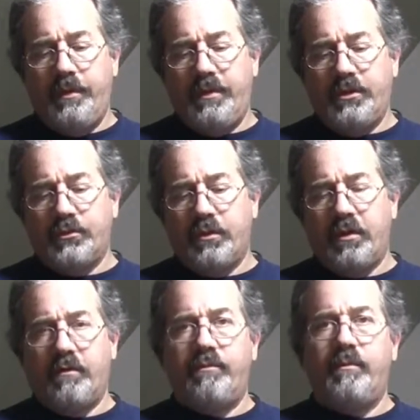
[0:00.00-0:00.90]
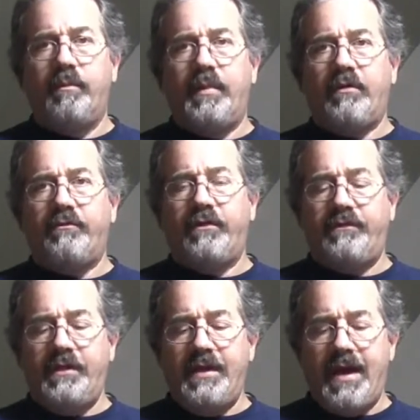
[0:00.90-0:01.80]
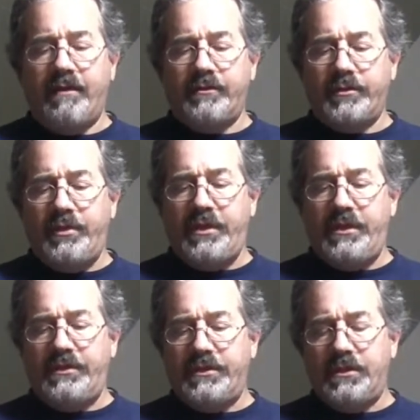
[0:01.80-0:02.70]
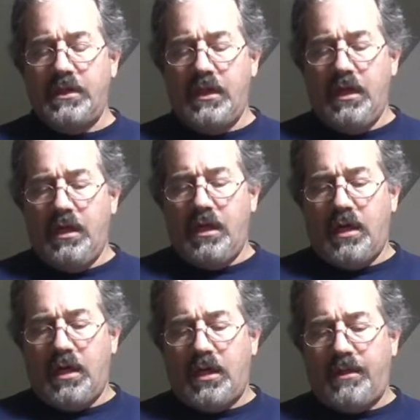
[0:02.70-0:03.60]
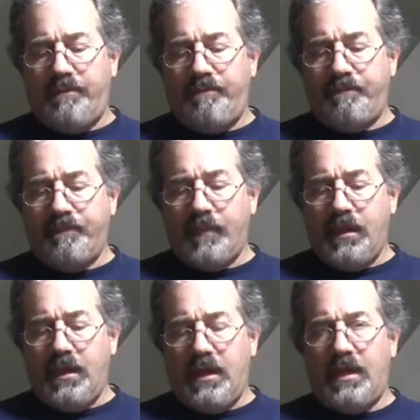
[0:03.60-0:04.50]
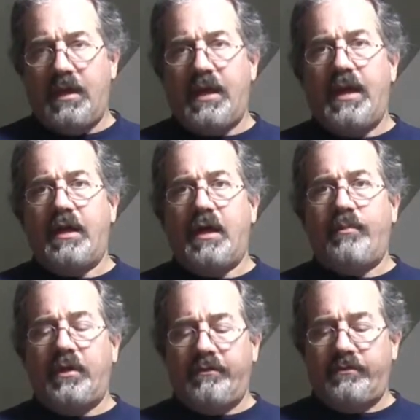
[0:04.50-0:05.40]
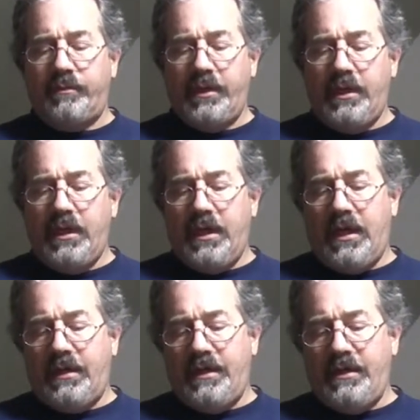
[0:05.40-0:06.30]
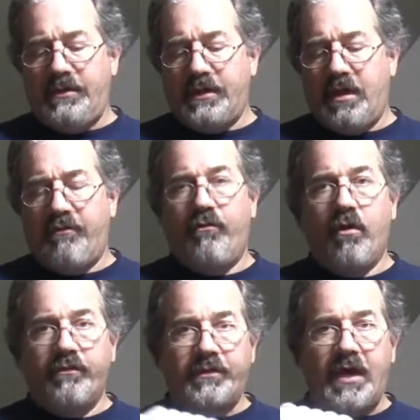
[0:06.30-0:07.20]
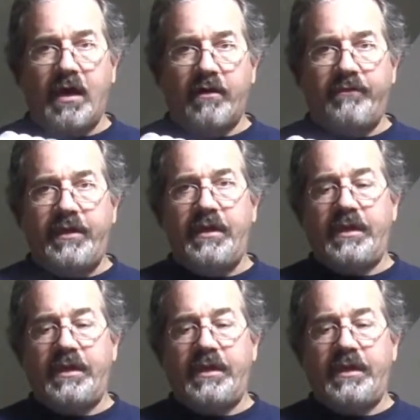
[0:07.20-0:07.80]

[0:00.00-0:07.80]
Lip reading: These were about $50 a piece, and I got a couple of them. And these are for photography.